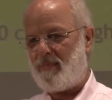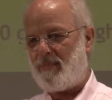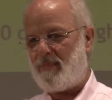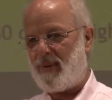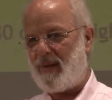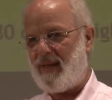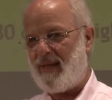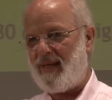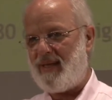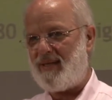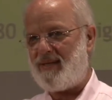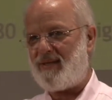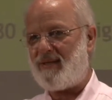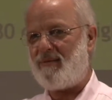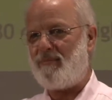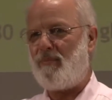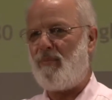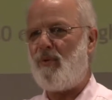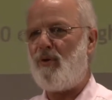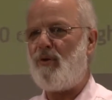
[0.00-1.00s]

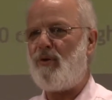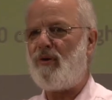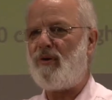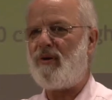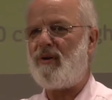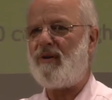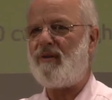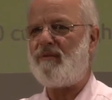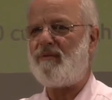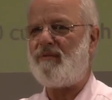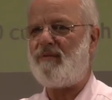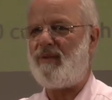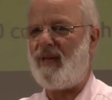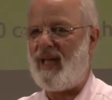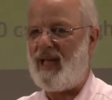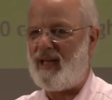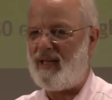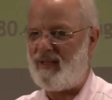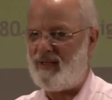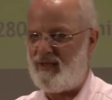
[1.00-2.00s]
placed more
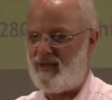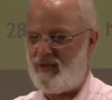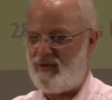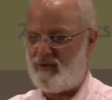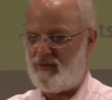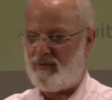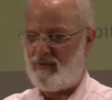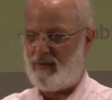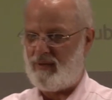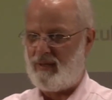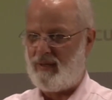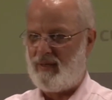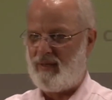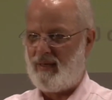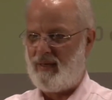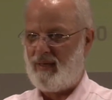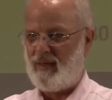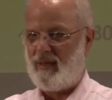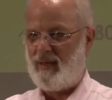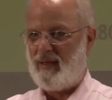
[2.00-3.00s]
value
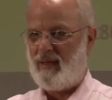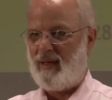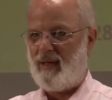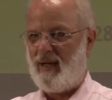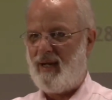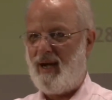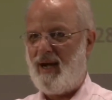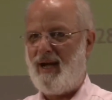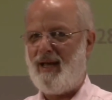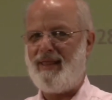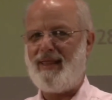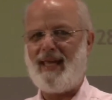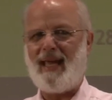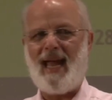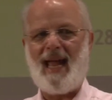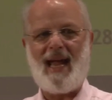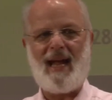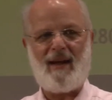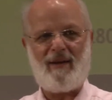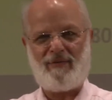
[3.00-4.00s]
on
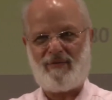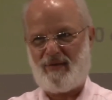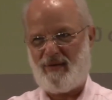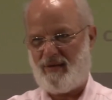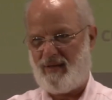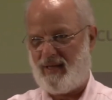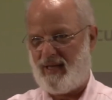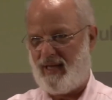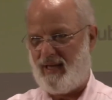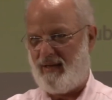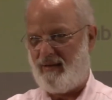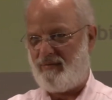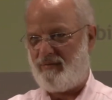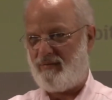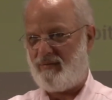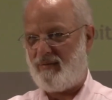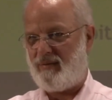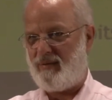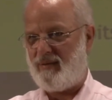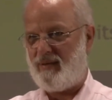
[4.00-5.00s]
the
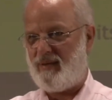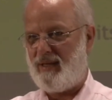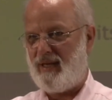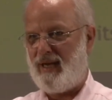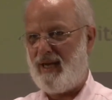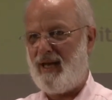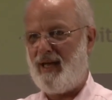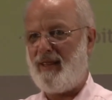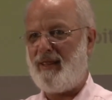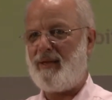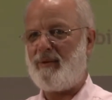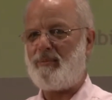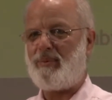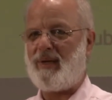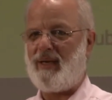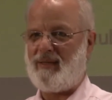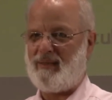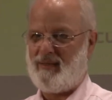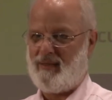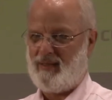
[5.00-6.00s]
afterlife than on the
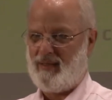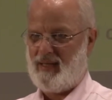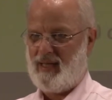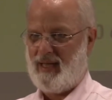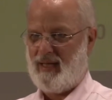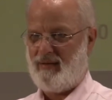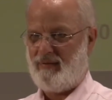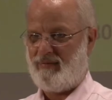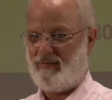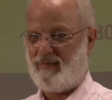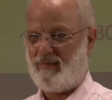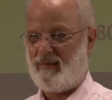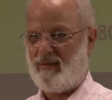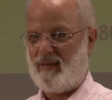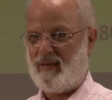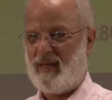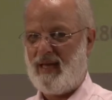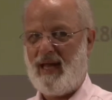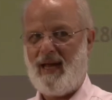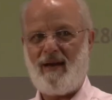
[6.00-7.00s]
present life.
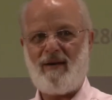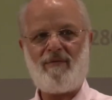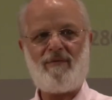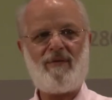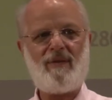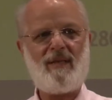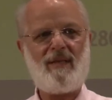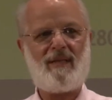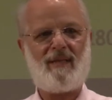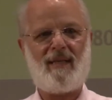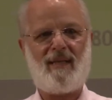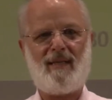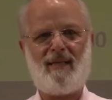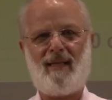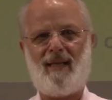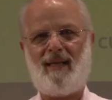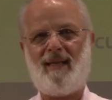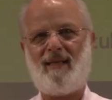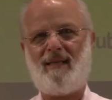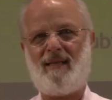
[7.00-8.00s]
Everything
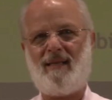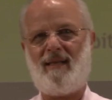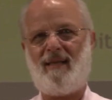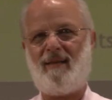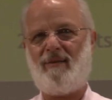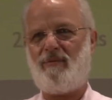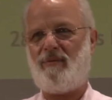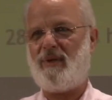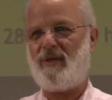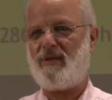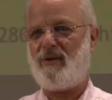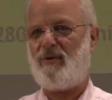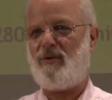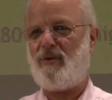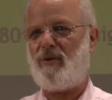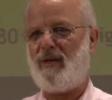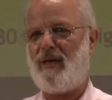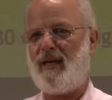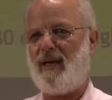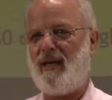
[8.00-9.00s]
they did was
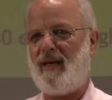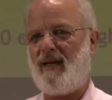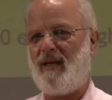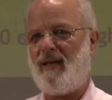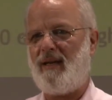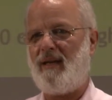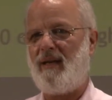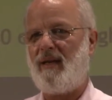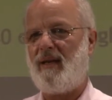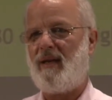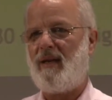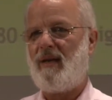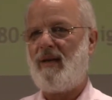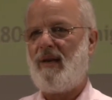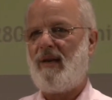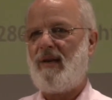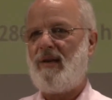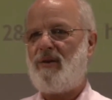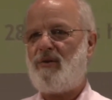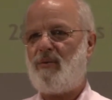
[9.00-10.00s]
oriented
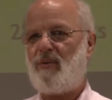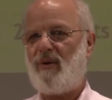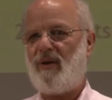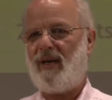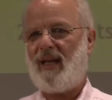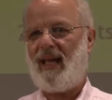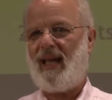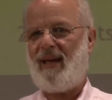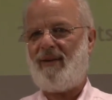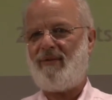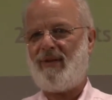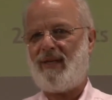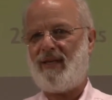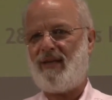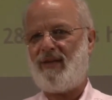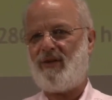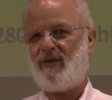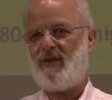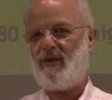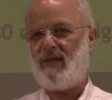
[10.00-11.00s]
toward having
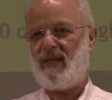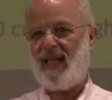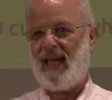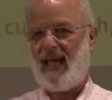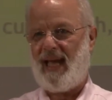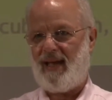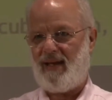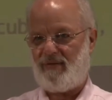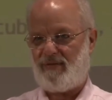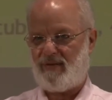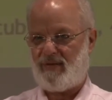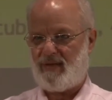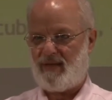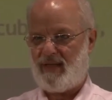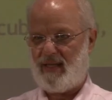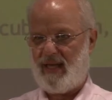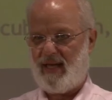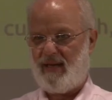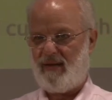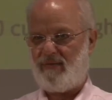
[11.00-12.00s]
a good
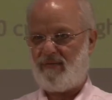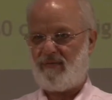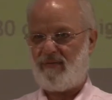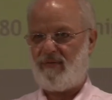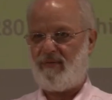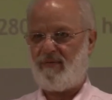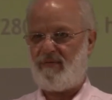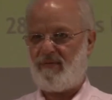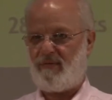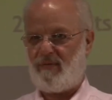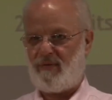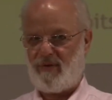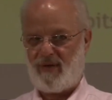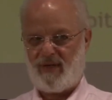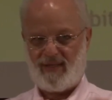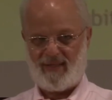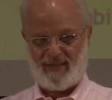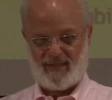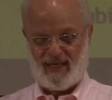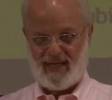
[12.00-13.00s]
afterlife. For
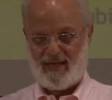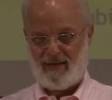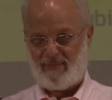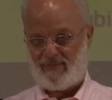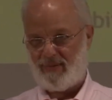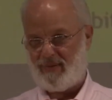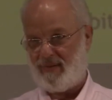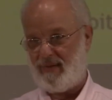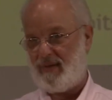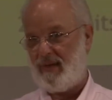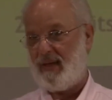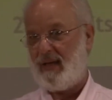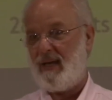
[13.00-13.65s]
example,